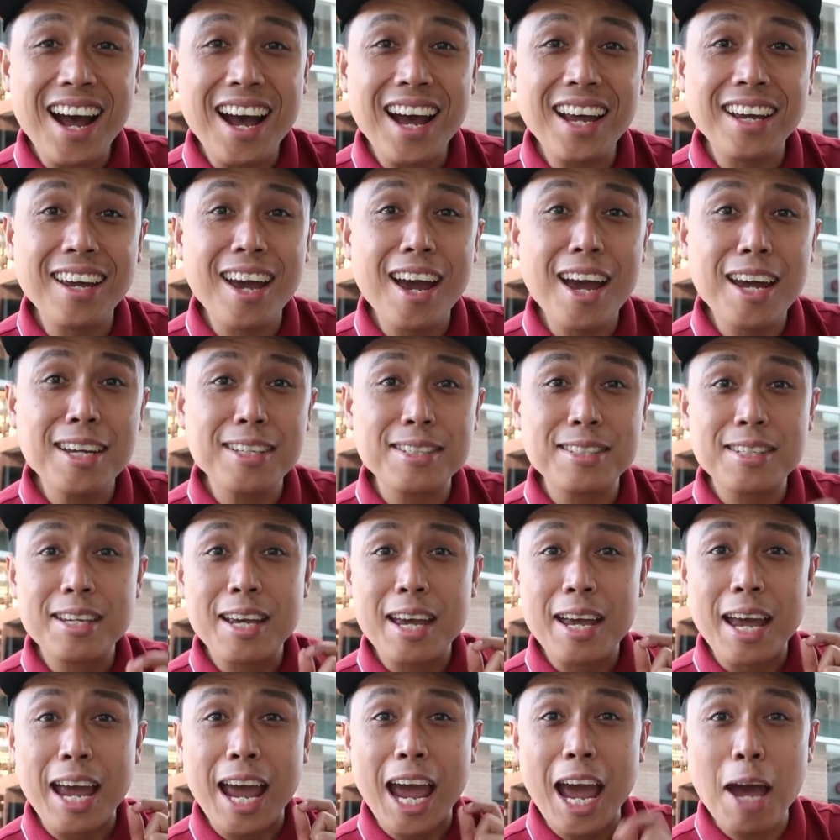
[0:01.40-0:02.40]
Hi guys,
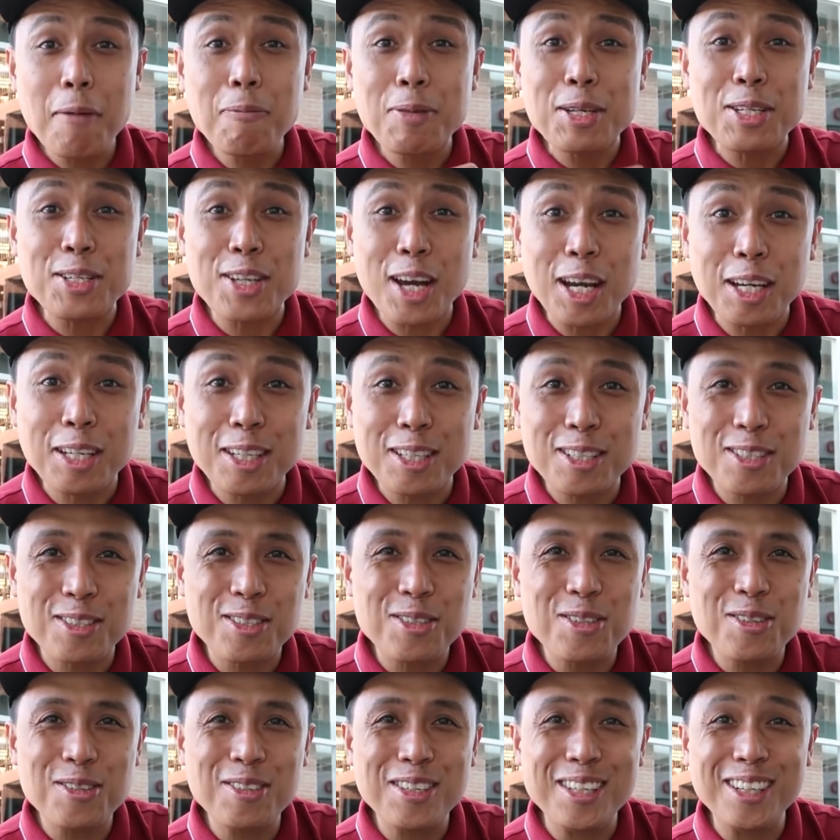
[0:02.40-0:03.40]
happy
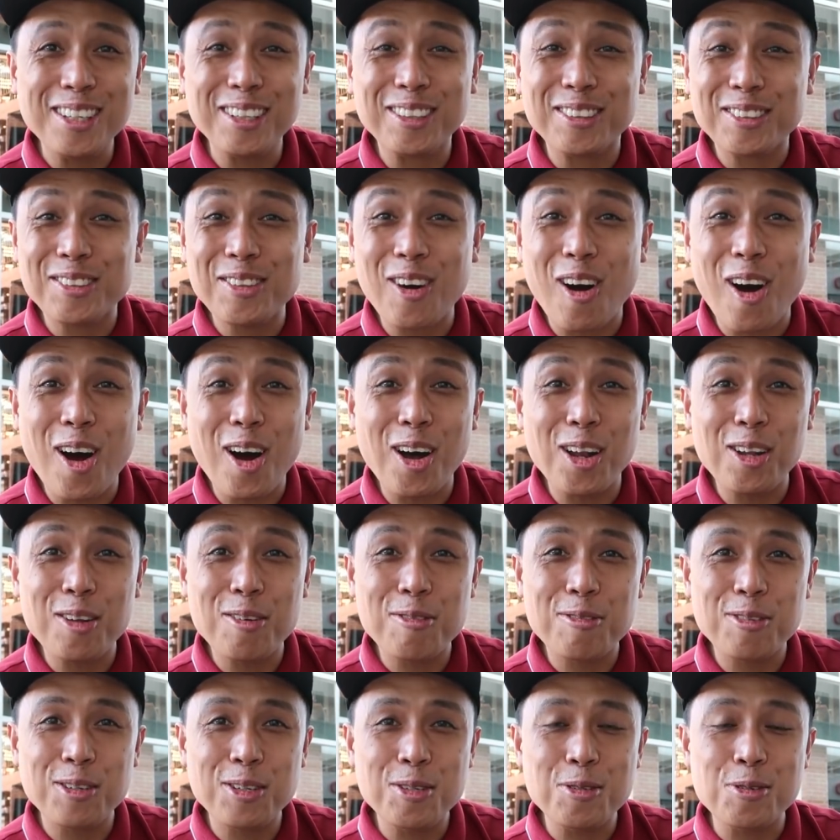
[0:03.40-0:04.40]
Chinese New Year to all
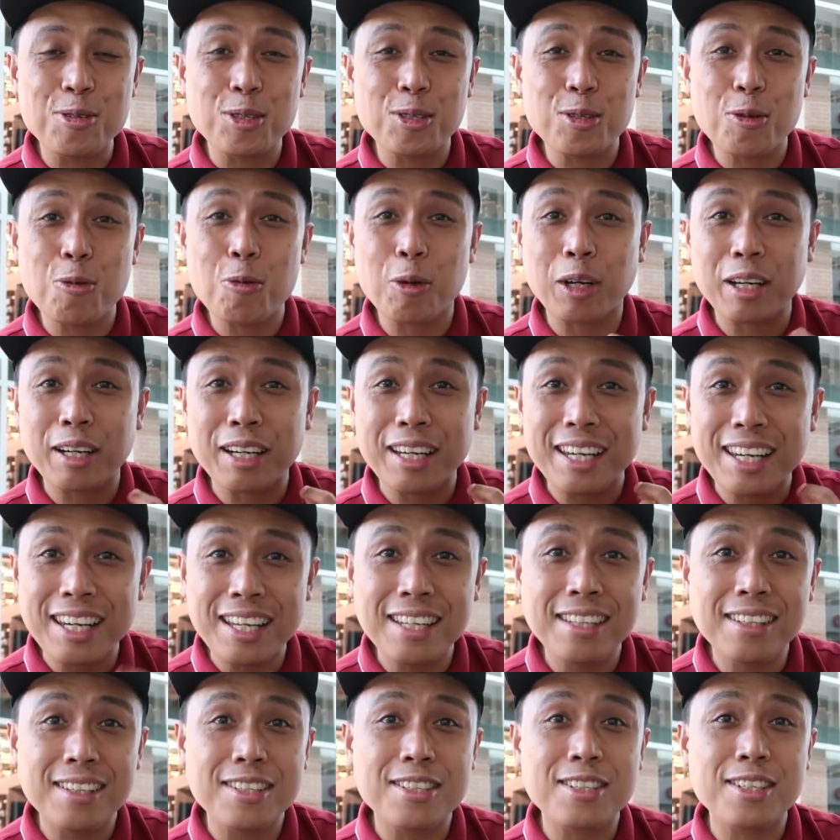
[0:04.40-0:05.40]
of you. So we're
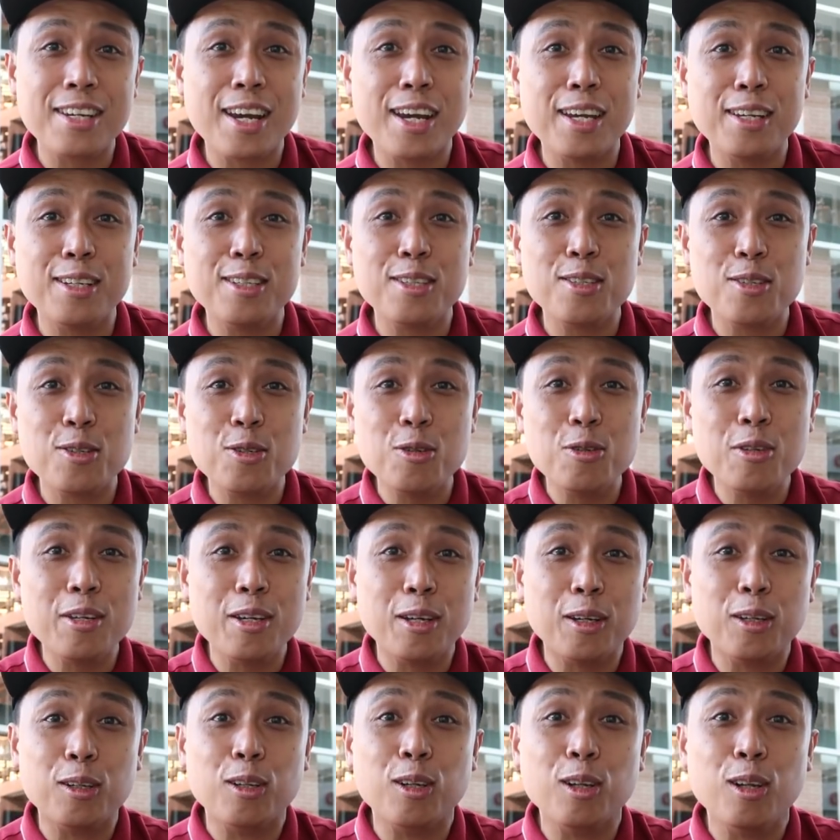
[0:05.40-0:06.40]
in the Chinese New
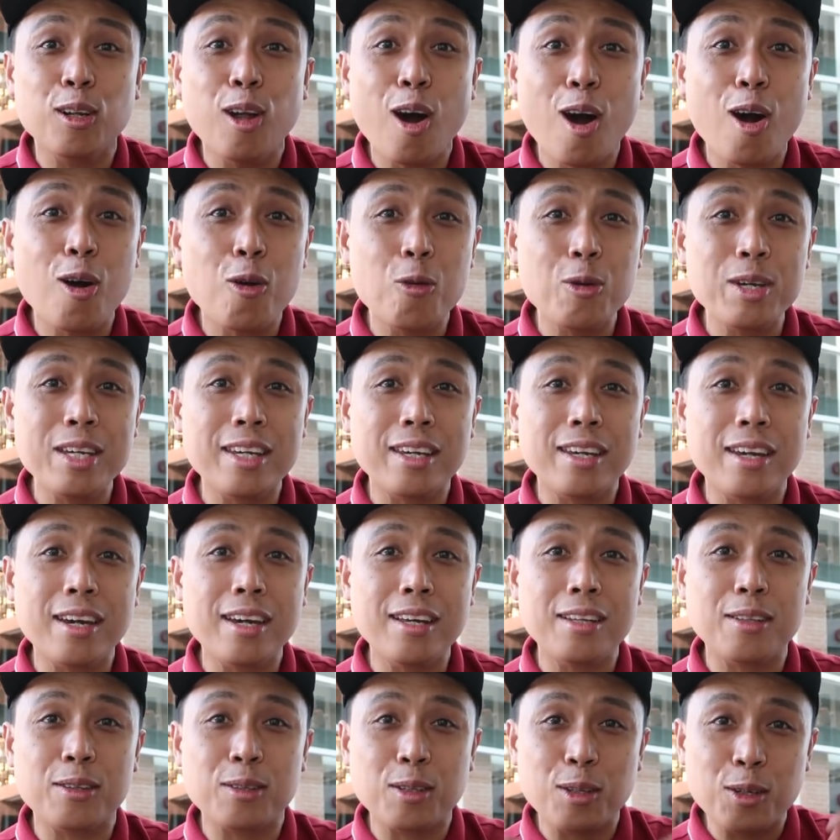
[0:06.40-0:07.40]
Year, long
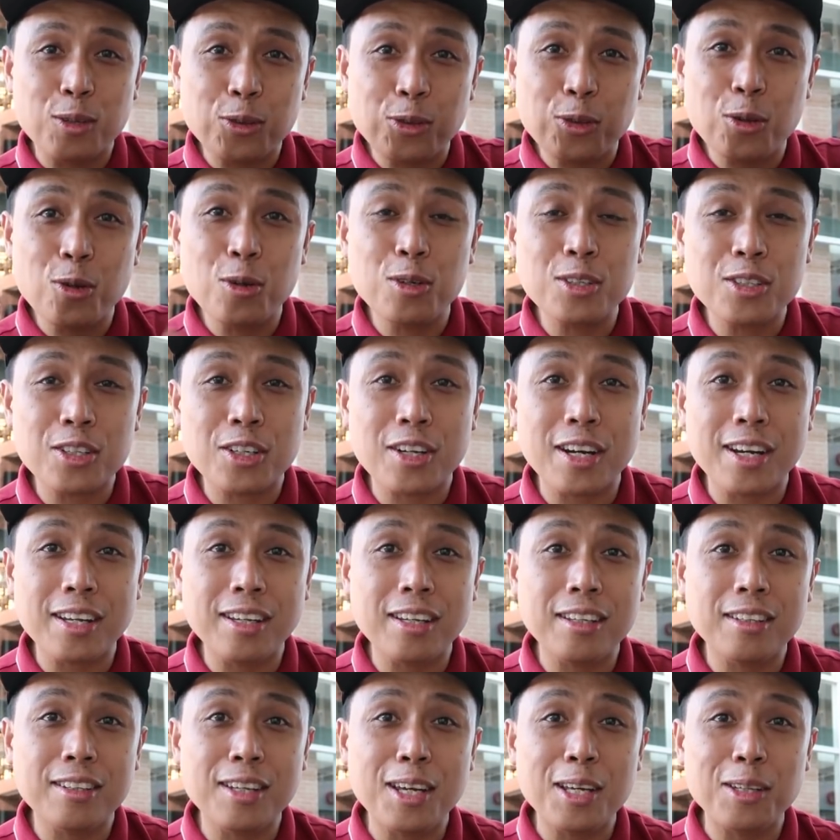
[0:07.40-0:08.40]
weekend, no
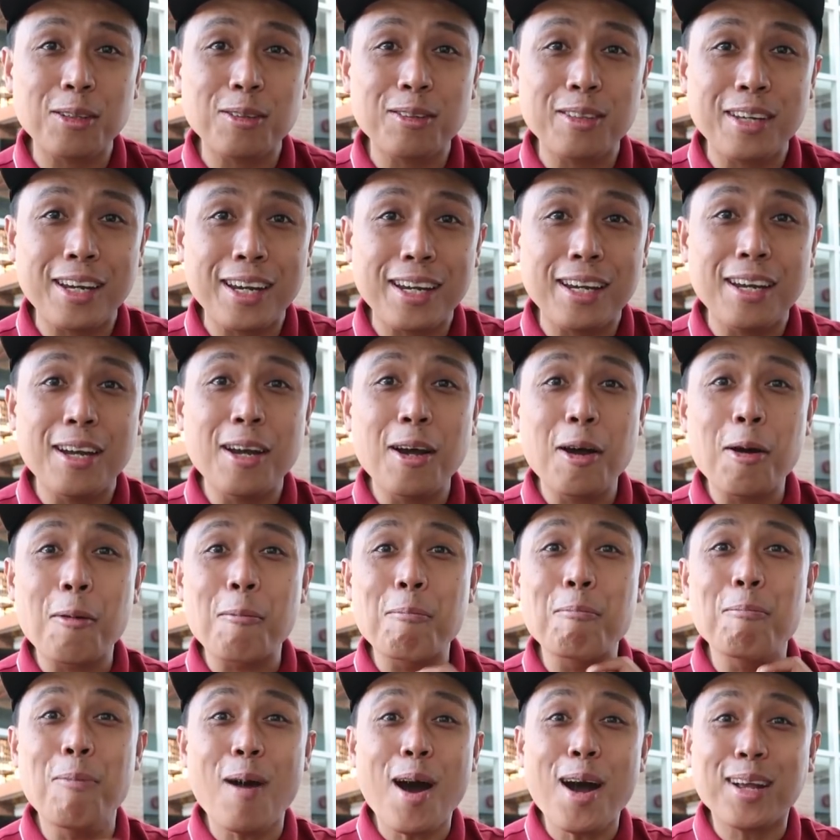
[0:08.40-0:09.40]
trading day today,
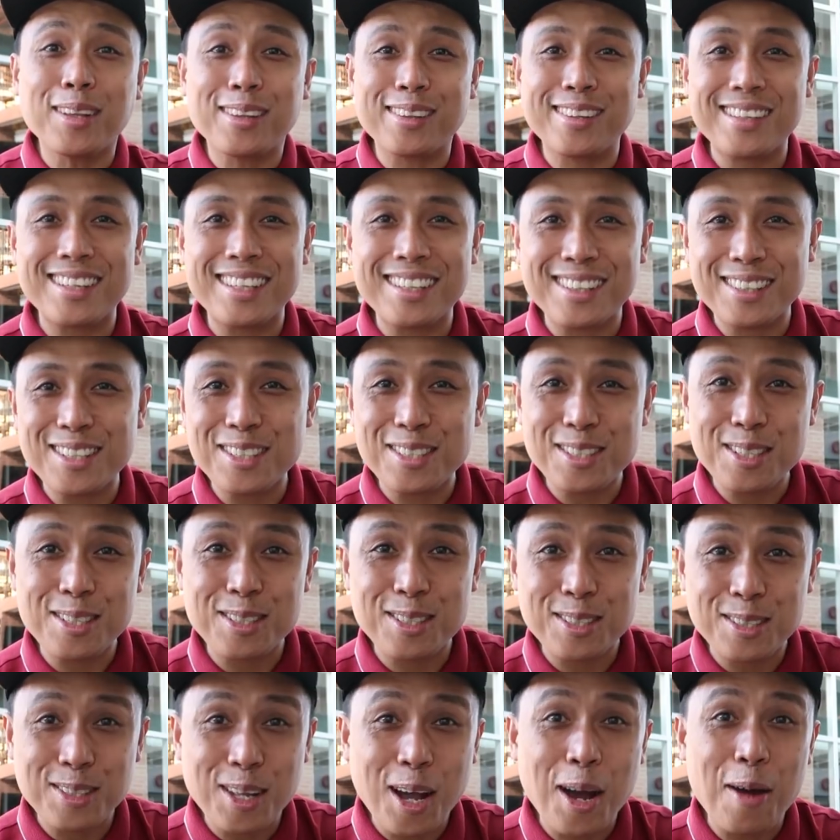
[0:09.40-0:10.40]
but it
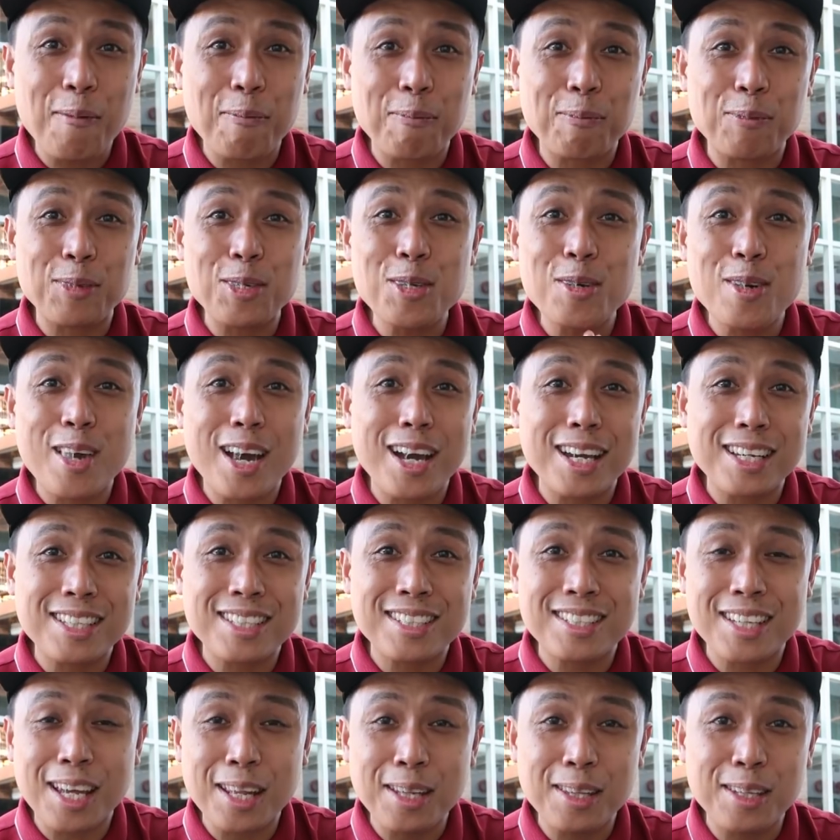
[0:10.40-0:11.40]
doesn't stop you
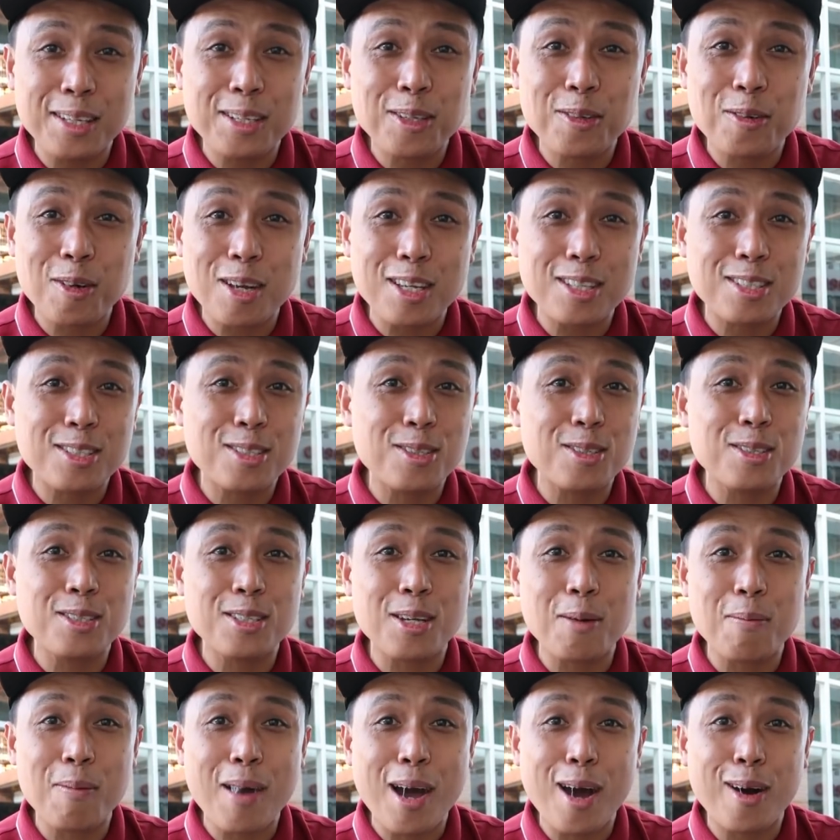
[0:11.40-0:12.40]
guys sending
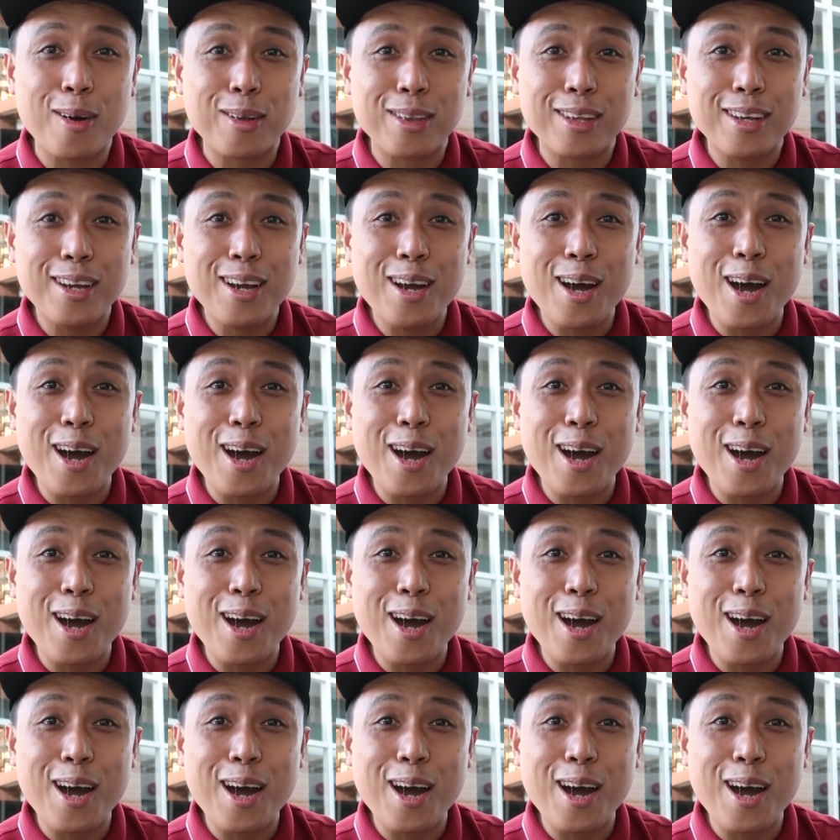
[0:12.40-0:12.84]
questions about